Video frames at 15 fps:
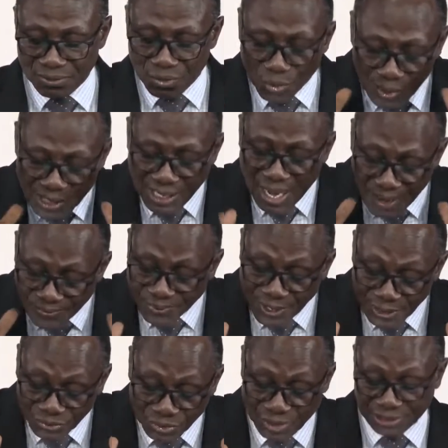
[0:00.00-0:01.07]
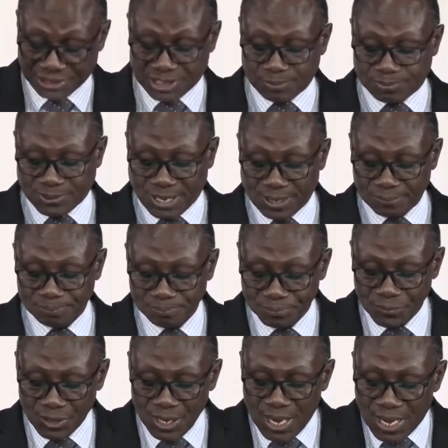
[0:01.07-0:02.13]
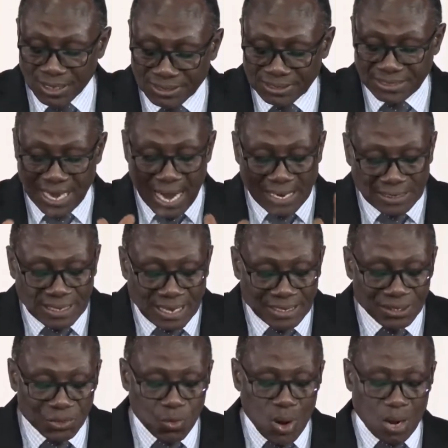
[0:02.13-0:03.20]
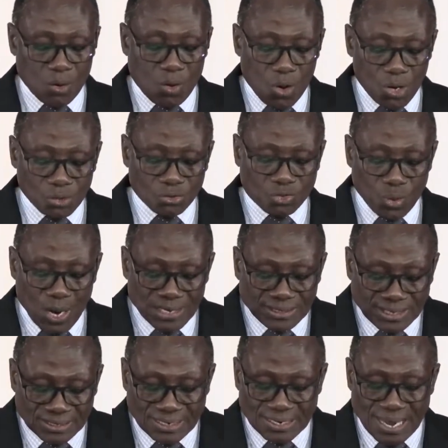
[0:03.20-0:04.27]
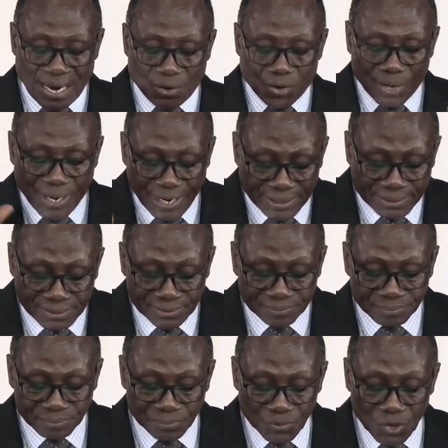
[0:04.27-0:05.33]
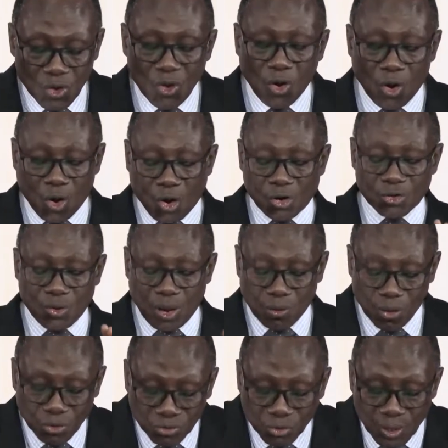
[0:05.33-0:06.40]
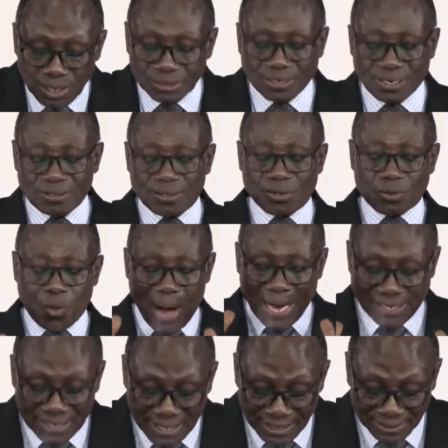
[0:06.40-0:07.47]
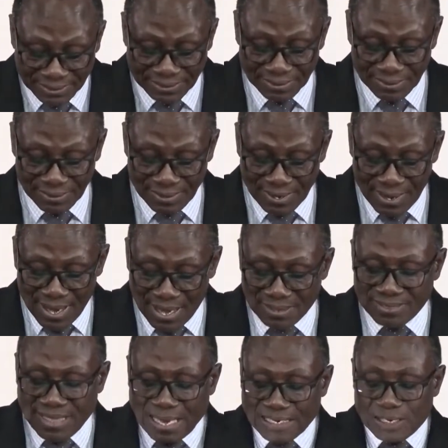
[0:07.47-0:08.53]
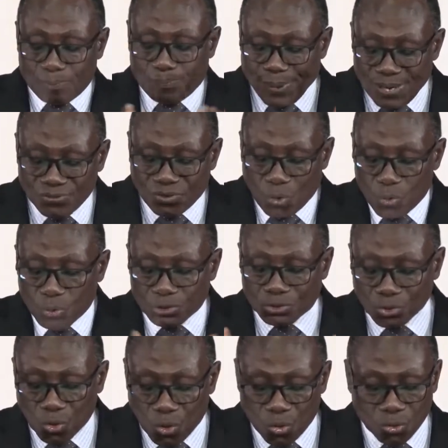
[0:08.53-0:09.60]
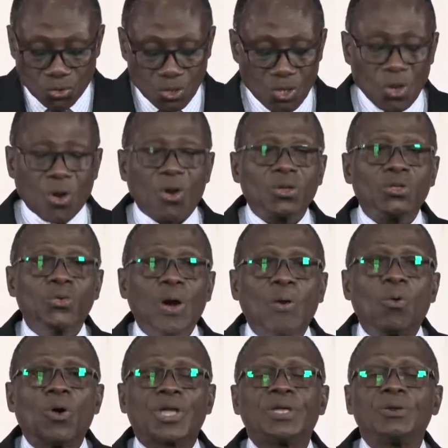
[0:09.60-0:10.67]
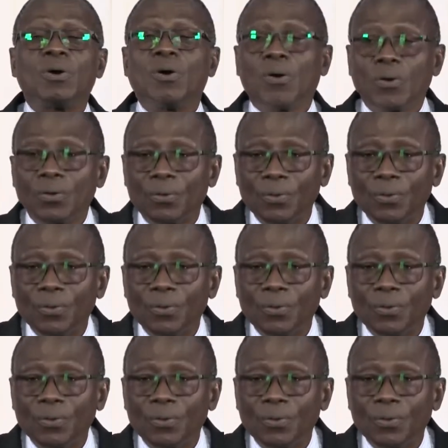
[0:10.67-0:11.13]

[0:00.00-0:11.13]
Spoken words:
Look carefully into the scripture. It is either you are going to enter the narrow gate or you are going to enter the wide gate. And that depends on which road you are walking on.